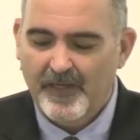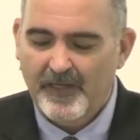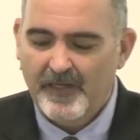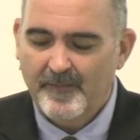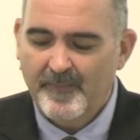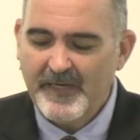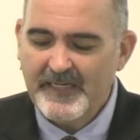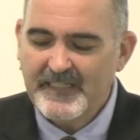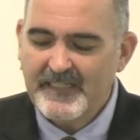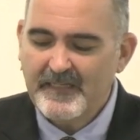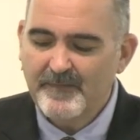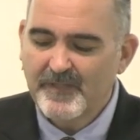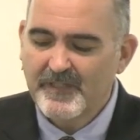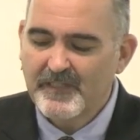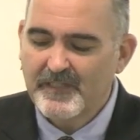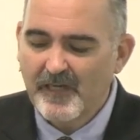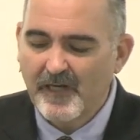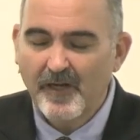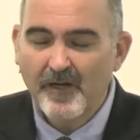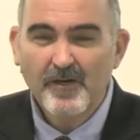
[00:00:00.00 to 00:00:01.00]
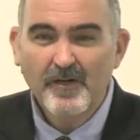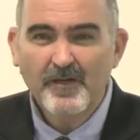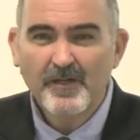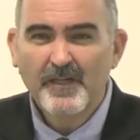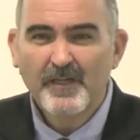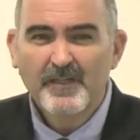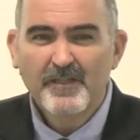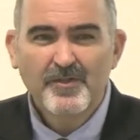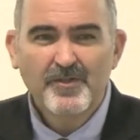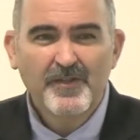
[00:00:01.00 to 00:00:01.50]
It may seem slow
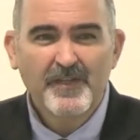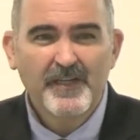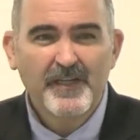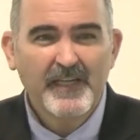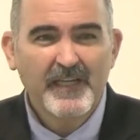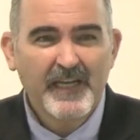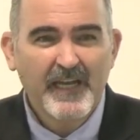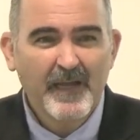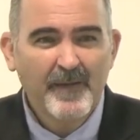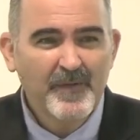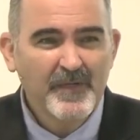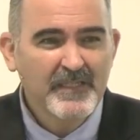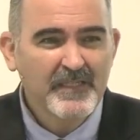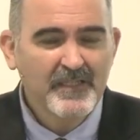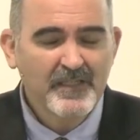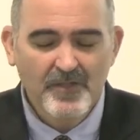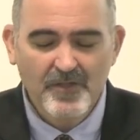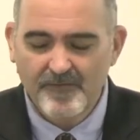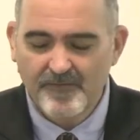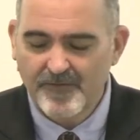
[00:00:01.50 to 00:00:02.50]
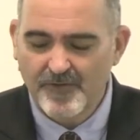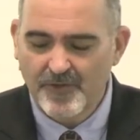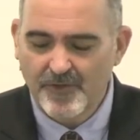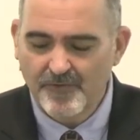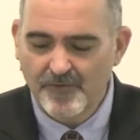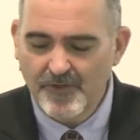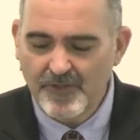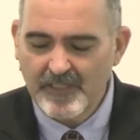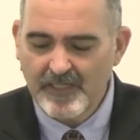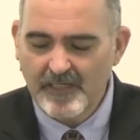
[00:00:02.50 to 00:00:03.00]
to the inhabitants of
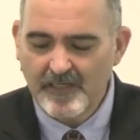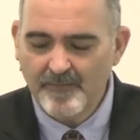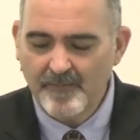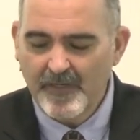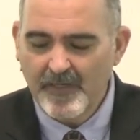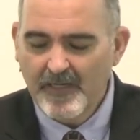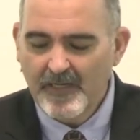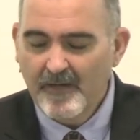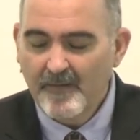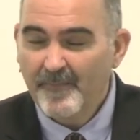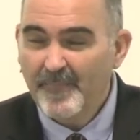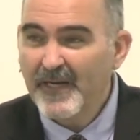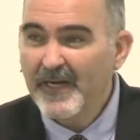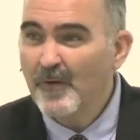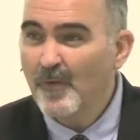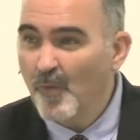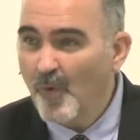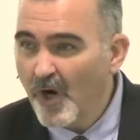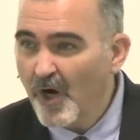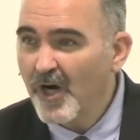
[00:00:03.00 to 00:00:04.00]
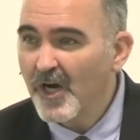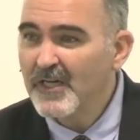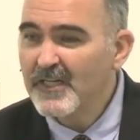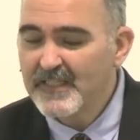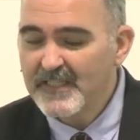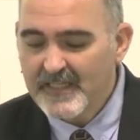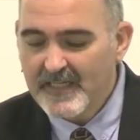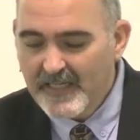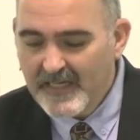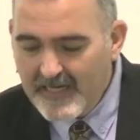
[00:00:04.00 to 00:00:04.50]
Jerusalem, but it
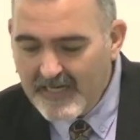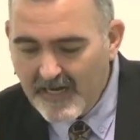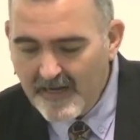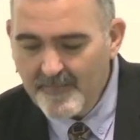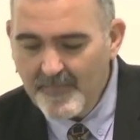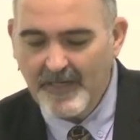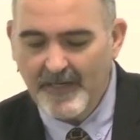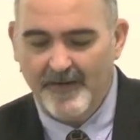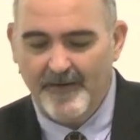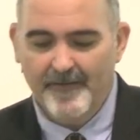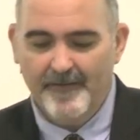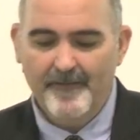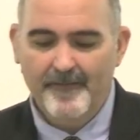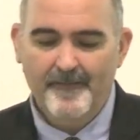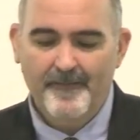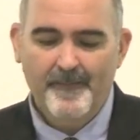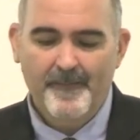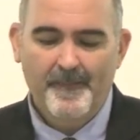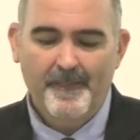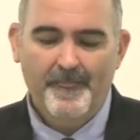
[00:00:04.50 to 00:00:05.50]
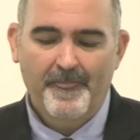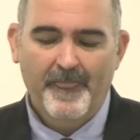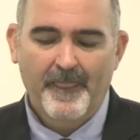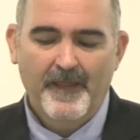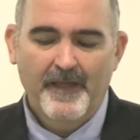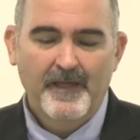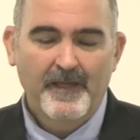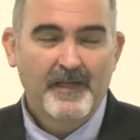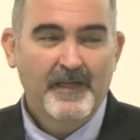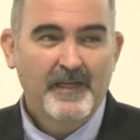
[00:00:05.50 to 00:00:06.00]
was coming.
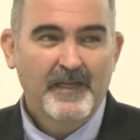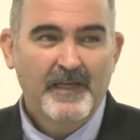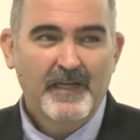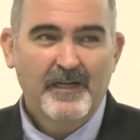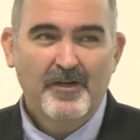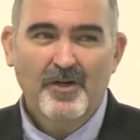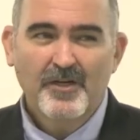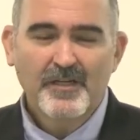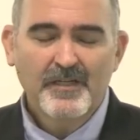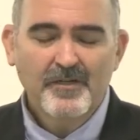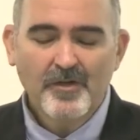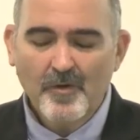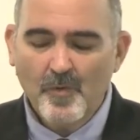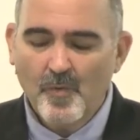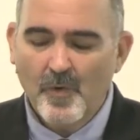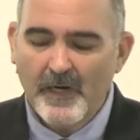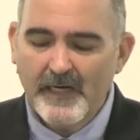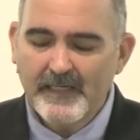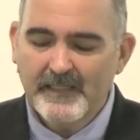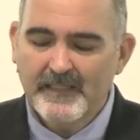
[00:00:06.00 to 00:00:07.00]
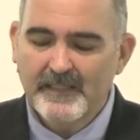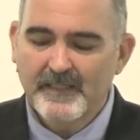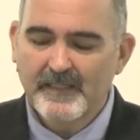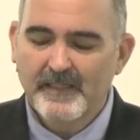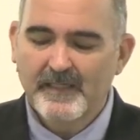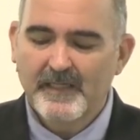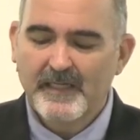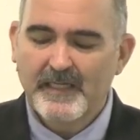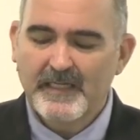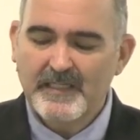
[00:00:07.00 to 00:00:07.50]
God did not want
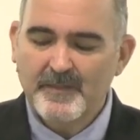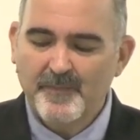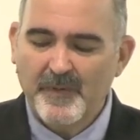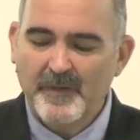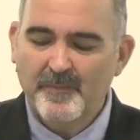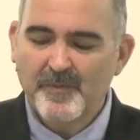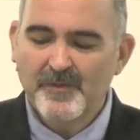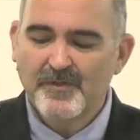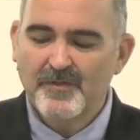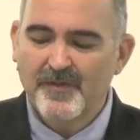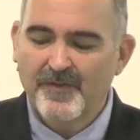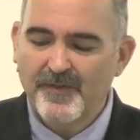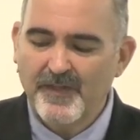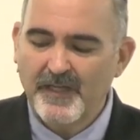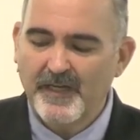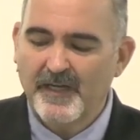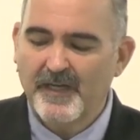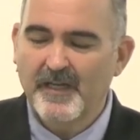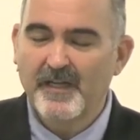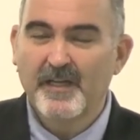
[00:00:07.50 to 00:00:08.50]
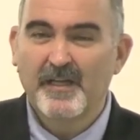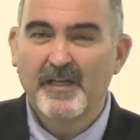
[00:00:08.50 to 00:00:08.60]
his people to think